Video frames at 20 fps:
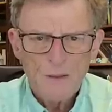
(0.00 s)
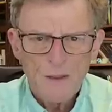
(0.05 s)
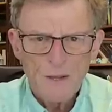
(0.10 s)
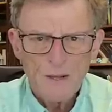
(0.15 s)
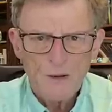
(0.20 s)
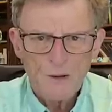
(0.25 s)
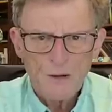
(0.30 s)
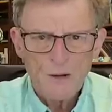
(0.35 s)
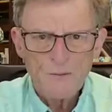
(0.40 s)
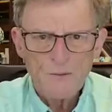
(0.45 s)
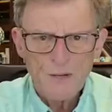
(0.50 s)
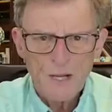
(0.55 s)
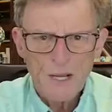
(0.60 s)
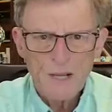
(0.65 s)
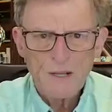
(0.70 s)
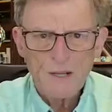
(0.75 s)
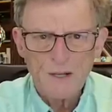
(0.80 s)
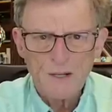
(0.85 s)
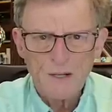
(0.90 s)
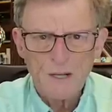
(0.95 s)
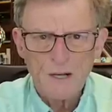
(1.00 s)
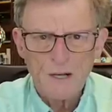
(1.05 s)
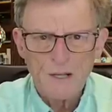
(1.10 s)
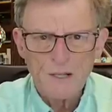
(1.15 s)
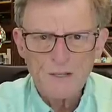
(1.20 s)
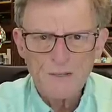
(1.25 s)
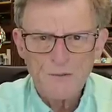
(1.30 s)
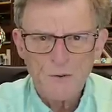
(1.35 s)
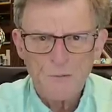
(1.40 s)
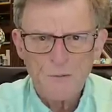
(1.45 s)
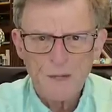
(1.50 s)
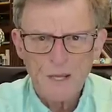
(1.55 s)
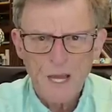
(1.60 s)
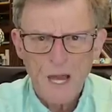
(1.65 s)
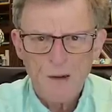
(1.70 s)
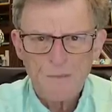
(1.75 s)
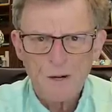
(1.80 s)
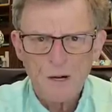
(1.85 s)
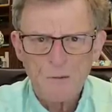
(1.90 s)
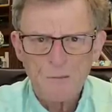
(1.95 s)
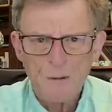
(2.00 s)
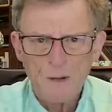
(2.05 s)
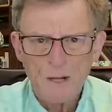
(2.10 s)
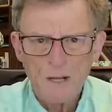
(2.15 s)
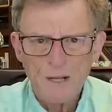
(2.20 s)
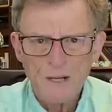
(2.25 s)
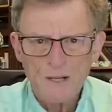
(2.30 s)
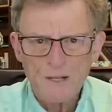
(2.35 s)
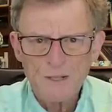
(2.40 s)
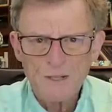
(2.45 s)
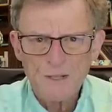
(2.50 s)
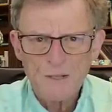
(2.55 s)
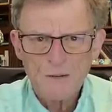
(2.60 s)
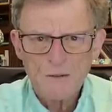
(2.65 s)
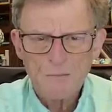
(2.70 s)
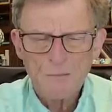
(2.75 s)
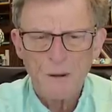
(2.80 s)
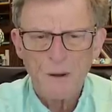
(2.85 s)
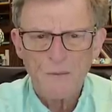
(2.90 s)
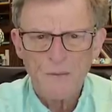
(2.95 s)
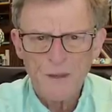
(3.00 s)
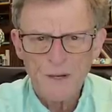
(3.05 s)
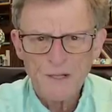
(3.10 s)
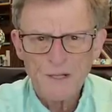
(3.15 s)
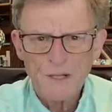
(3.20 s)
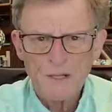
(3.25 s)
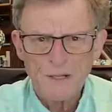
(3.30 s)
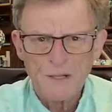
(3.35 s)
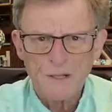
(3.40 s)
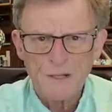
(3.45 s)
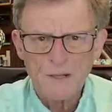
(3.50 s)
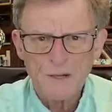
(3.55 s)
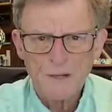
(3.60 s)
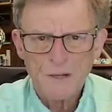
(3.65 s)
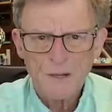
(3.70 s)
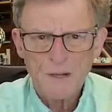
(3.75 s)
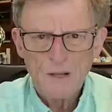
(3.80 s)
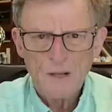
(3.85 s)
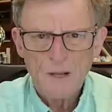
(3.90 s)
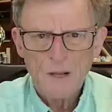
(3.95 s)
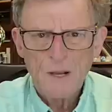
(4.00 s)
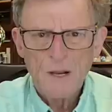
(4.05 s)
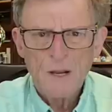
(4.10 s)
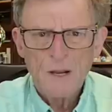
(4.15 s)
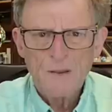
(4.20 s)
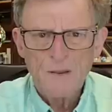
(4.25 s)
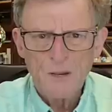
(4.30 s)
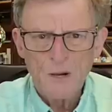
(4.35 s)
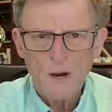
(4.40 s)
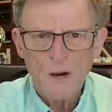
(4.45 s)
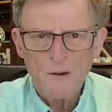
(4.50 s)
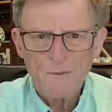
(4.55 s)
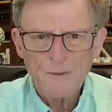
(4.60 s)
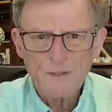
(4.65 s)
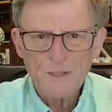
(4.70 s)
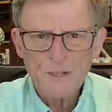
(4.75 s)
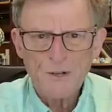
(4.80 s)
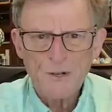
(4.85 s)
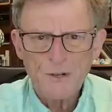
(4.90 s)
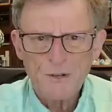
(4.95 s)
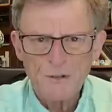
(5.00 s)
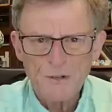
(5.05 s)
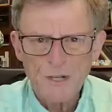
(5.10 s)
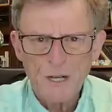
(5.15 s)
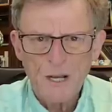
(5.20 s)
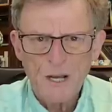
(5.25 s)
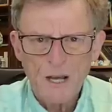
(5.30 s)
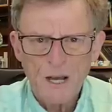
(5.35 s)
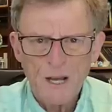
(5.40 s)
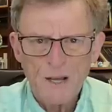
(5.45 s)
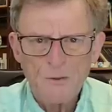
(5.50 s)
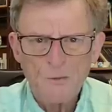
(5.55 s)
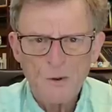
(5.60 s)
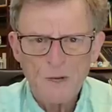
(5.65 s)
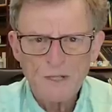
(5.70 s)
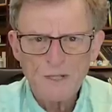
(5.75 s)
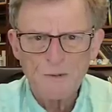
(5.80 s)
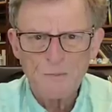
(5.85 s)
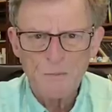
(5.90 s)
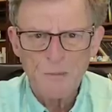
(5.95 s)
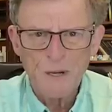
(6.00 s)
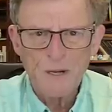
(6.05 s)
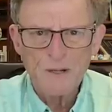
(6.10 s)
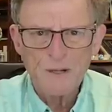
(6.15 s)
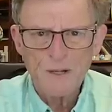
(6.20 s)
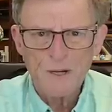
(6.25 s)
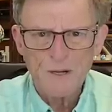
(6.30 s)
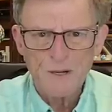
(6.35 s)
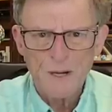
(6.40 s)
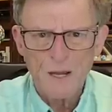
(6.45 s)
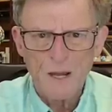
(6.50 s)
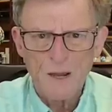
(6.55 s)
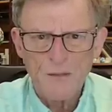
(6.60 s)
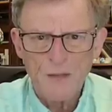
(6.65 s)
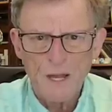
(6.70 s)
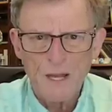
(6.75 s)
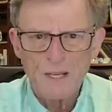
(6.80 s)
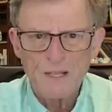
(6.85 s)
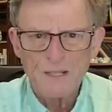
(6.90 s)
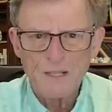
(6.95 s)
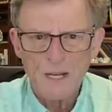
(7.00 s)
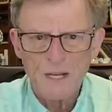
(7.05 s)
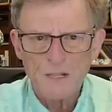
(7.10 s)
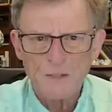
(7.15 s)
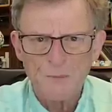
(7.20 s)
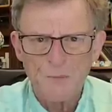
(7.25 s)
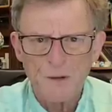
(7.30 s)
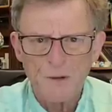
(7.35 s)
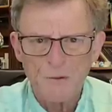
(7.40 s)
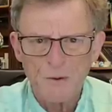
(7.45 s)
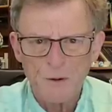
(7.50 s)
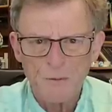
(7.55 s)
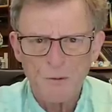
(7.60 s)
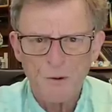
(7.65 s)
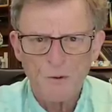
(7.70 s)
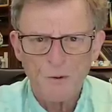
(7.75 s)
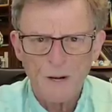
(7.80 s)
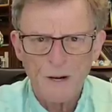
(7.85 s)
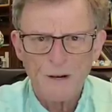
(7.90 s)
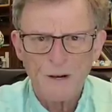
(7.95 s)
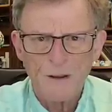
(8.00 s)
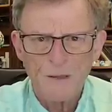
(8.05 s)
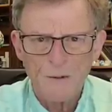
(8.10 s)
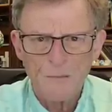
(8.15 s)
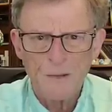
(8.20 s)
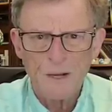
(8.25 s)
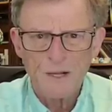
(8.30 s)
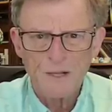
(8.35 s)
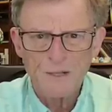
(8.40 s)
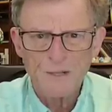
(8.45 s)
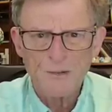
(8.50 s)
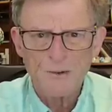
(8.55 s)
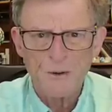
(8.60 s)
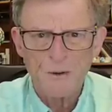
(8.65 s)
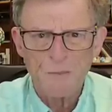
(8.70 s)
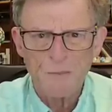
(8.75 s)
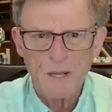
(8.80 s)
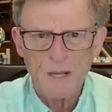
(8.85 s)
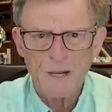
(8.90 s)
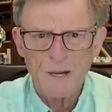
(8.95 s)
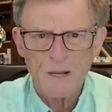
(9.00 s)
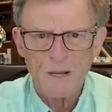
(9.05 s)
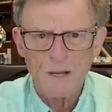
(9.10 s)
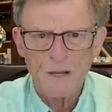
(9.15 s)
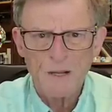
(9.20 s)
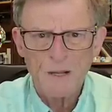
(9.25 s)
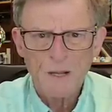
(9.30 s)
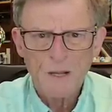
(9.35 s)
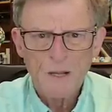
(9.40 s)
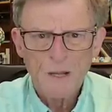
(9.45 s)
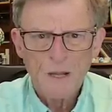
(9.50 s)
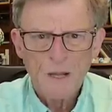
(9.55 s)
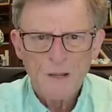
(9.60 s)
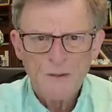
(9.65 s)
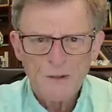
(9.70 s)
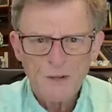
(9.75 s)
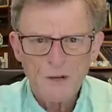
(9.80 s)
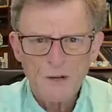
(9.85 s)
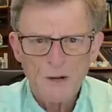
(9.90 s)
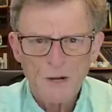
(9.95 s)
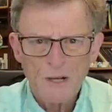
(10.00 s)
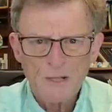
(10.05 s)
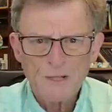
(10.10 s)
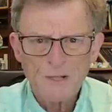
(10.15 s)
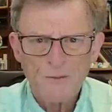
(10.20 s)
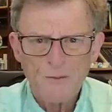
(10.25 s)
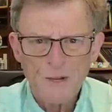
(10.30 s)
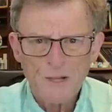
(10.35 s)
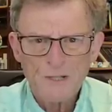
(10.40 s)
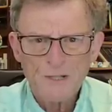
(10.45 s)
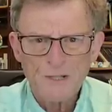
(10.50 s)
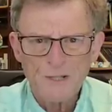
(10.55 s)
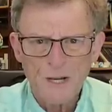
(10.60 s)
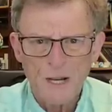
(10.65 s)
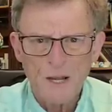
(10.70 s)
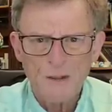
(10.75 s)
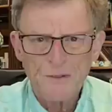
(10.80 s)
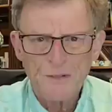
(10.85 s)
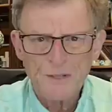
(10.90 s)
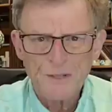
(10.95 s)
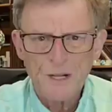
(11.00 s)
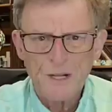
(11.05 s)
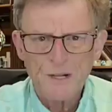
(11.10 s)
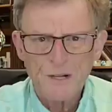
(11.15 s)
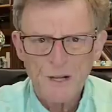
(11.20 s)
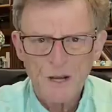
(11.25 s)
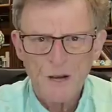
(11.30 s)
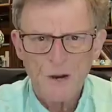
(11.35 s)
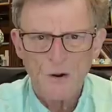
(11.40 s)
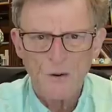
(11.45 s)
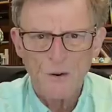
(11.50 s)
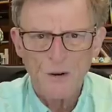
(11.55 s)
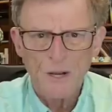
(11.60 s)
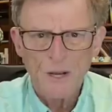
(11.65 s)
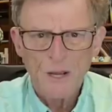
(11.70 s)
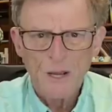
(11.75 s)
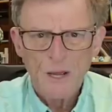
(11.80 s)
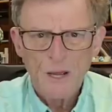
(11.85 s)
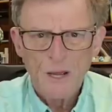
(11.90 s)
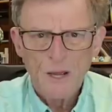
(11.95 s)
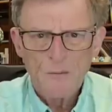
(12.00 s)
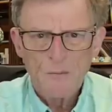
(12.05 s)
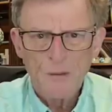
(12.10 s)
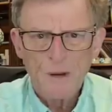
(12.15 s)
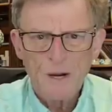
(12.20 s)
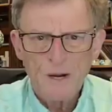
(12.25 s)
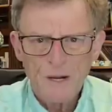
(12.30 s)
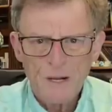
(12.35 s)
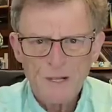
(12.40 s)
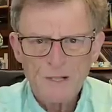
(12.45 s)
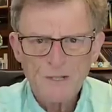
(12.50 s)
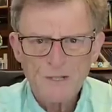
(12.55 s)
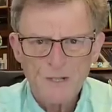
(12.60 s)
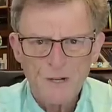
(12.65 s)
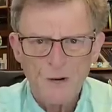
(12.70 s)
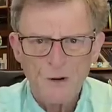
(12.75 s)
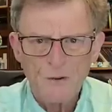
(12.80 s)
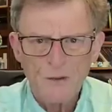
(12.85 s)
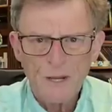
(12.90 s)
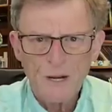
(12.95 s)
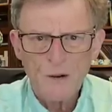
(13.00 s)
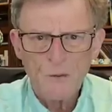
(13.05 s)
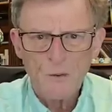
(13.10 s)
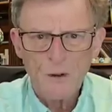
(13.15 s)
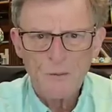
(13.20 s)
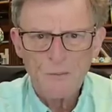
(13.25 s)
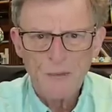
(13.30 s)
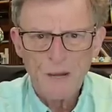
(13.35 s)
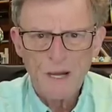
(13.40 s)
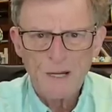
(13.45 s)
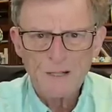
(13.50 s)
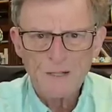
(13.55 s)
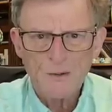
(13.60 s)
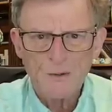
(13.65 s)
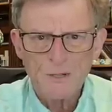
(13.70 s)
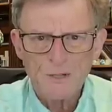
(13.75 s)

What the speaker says: They could have taken guns from the Capitol Police, but they didn't. The officer who died wasn't beaten to death, as has been reported in the mainstream media. The cause of his death is unknown, but it is known that he went back